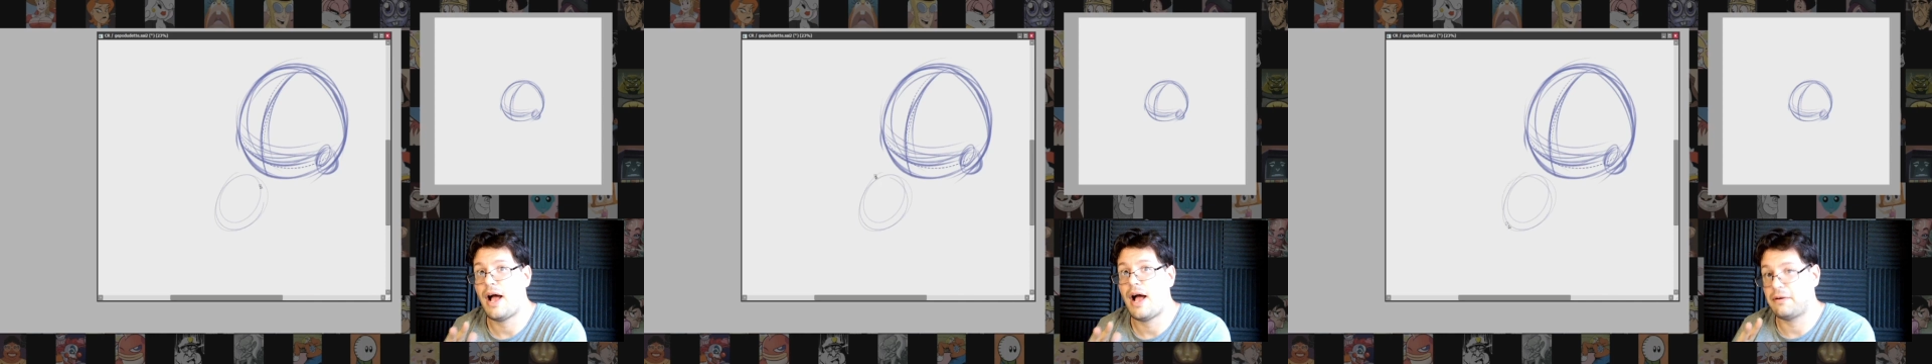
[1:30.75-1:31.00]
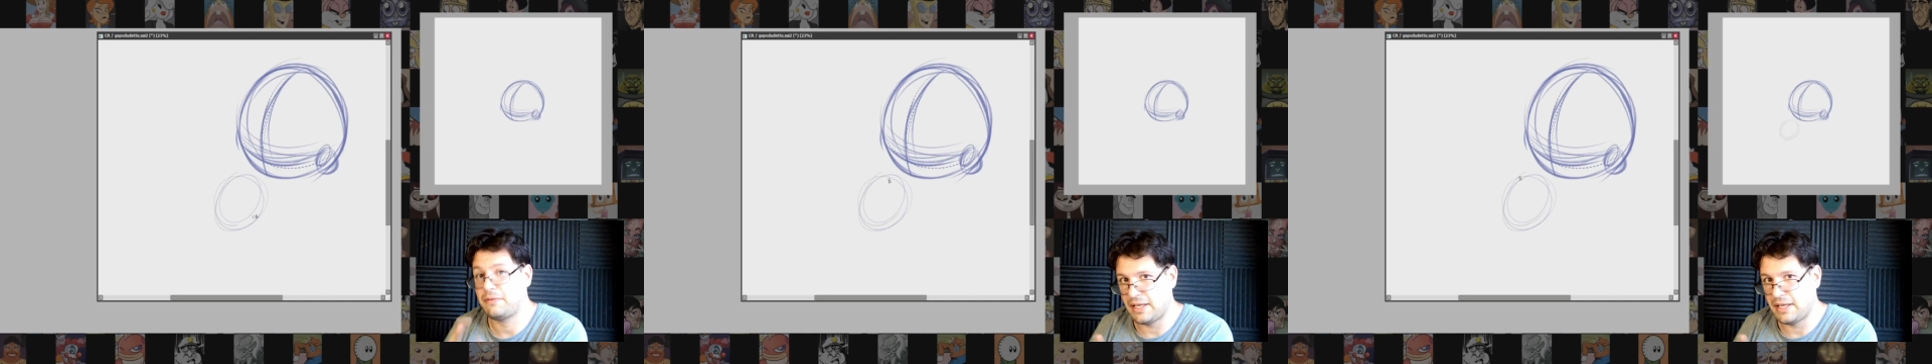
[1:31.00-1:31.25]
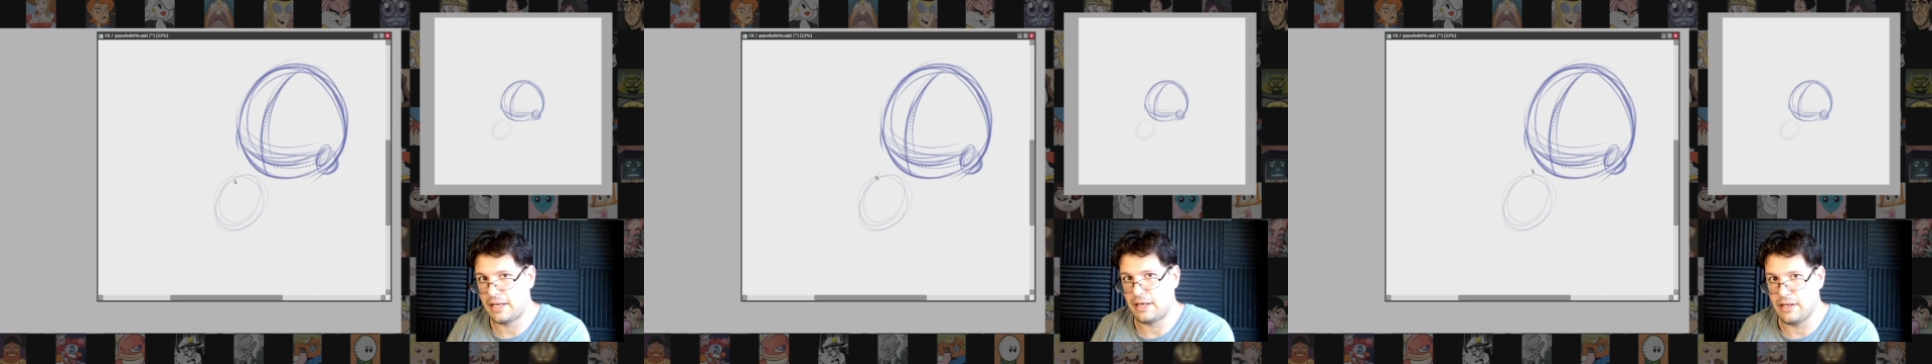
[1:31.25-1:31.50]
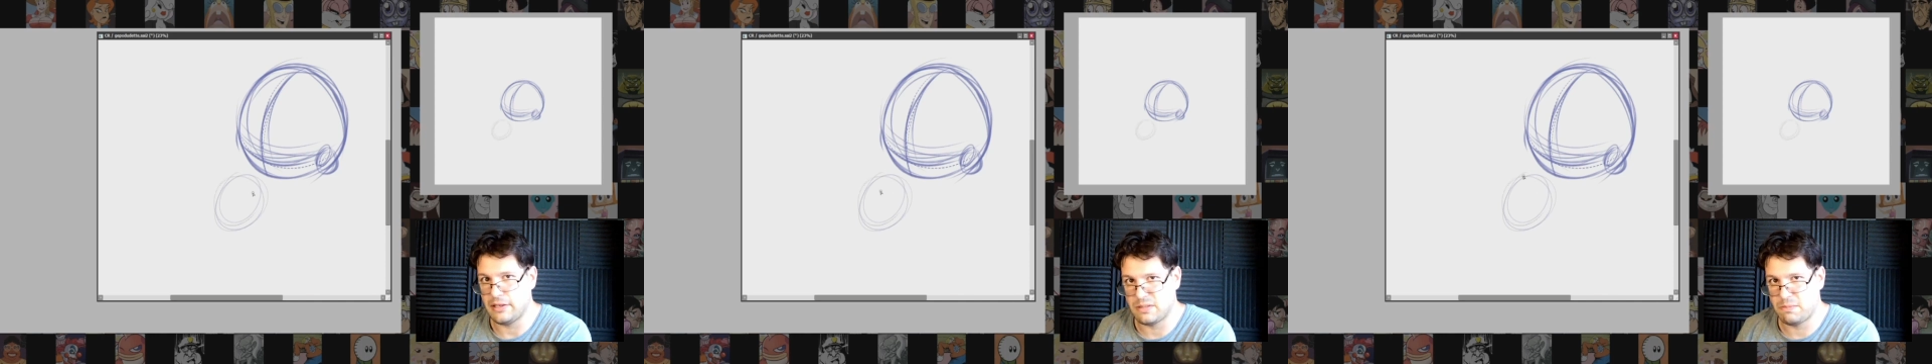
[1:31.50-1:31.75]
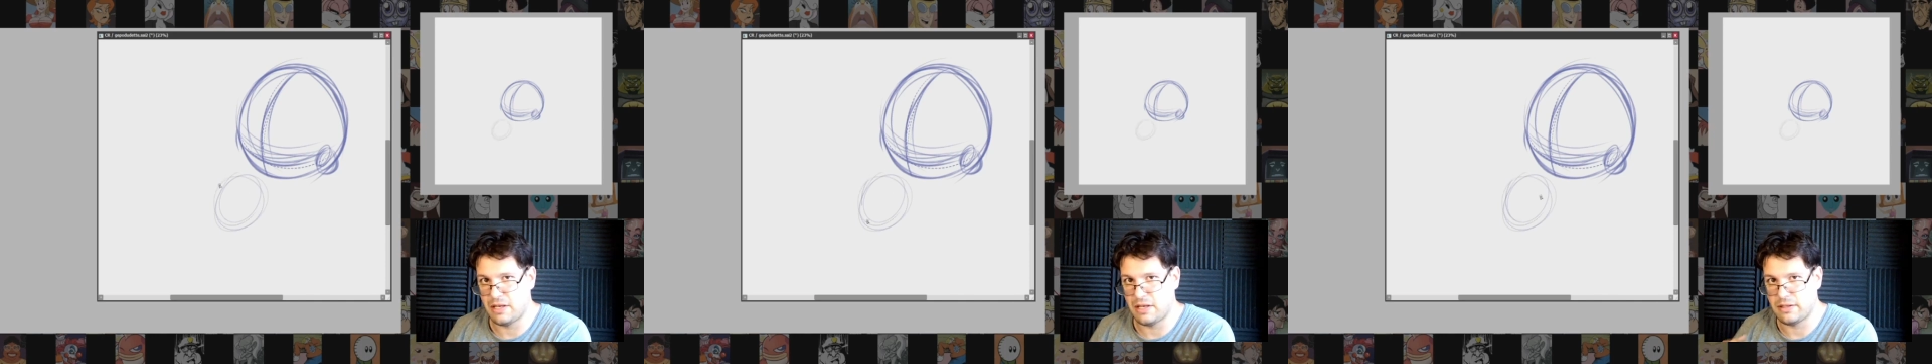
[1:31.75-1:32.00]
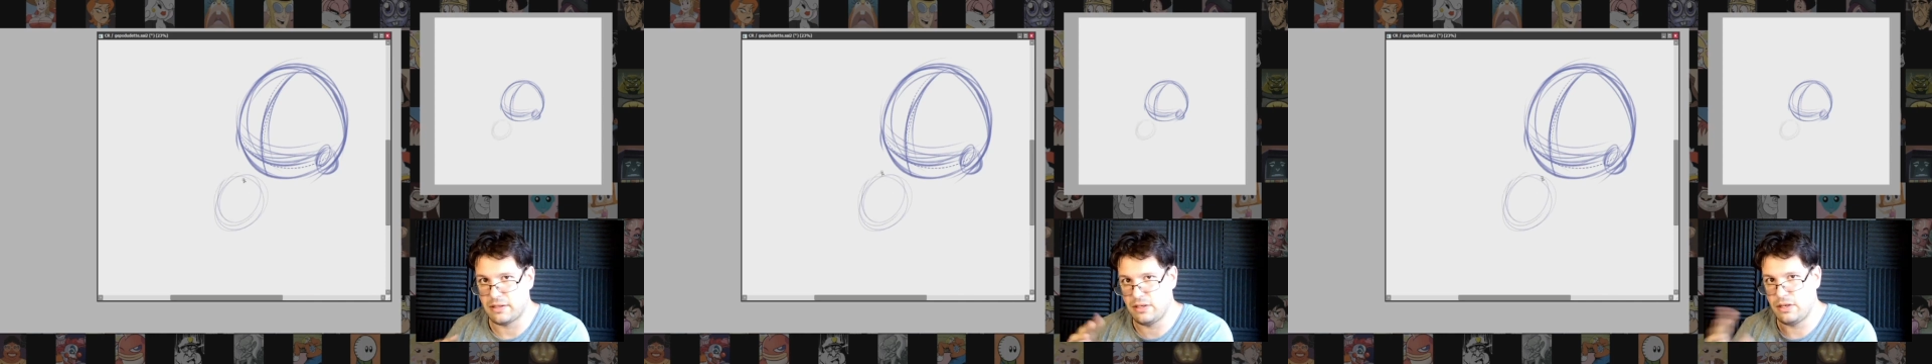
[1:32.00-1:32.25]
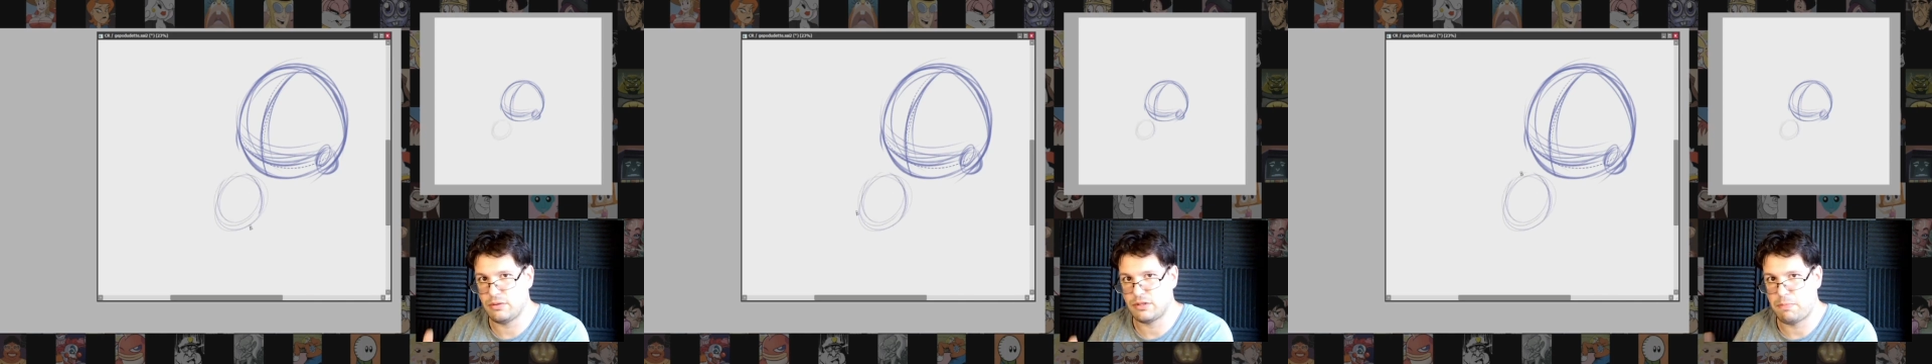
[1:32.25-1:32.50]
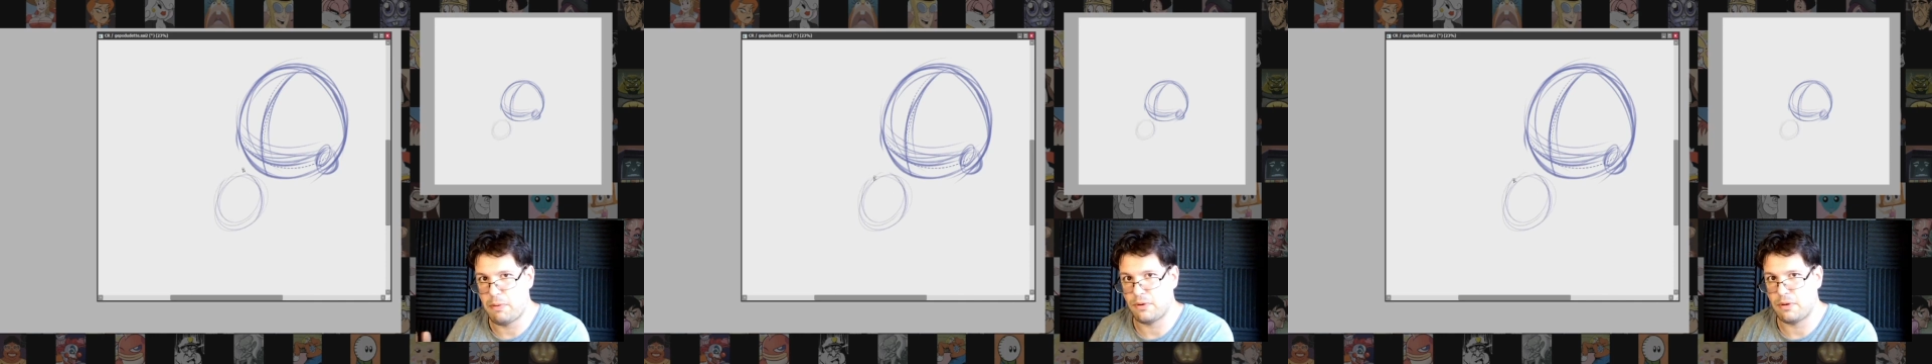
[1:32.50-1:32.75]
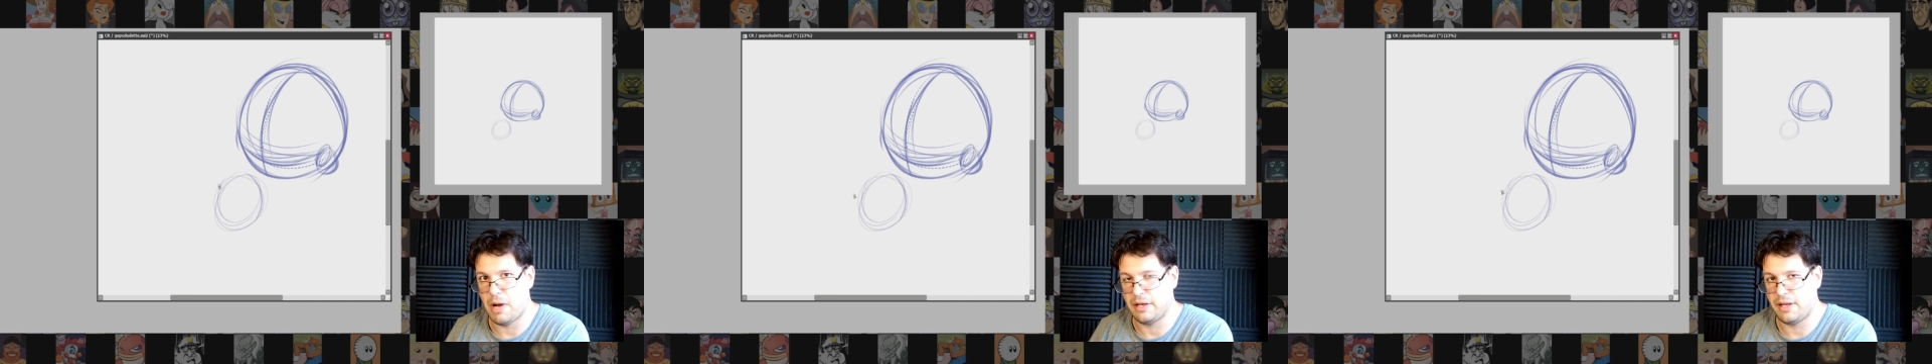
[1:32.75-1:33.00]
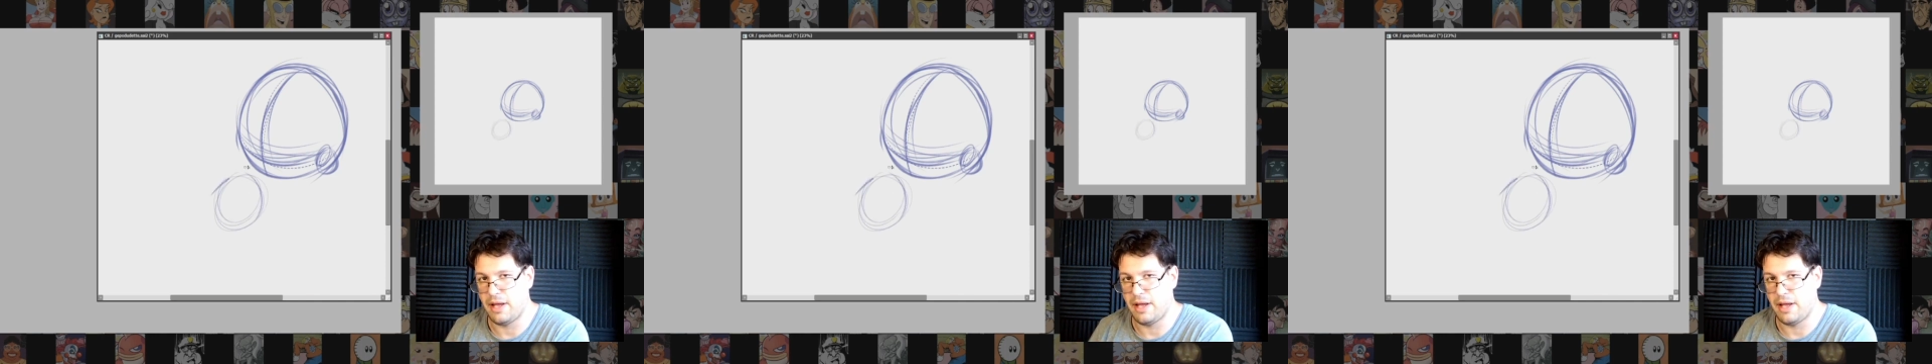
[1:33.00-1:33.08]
I don't think it is, because the newest Pokemon